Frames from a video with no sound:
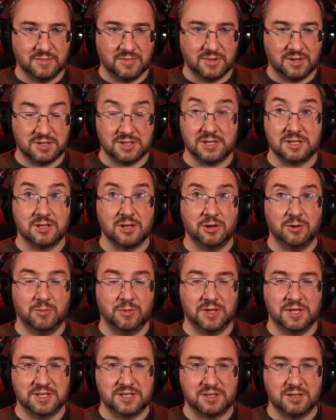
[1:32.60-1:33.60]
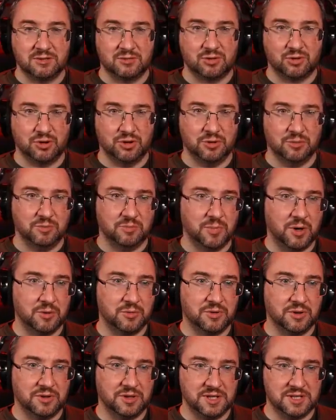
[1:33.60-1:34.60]
Because it's the only one that's true.
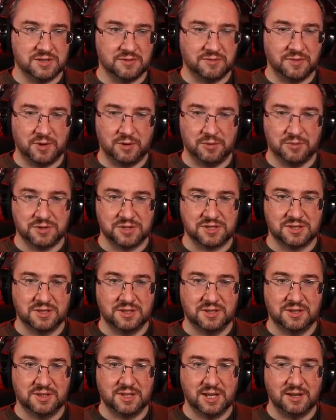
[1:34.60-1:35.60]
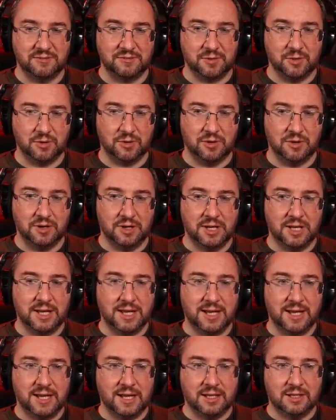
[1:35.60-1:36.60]
Both of these are false. Therefore,
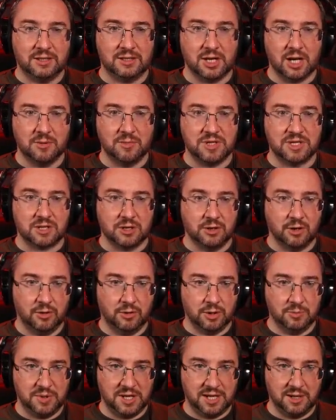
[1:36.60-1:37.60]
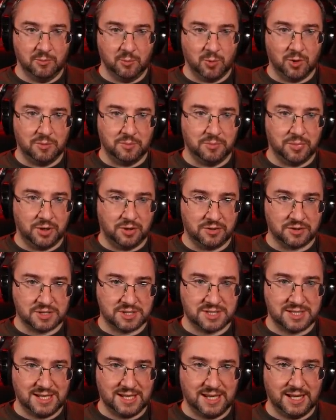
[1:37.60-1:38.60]
diamonds can only be in one
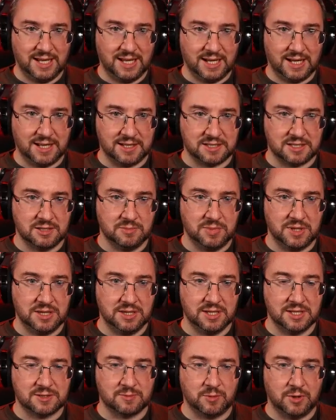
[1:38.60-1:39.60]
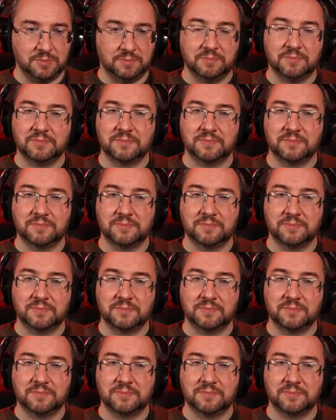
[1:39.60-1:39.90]
box. It has to be this one.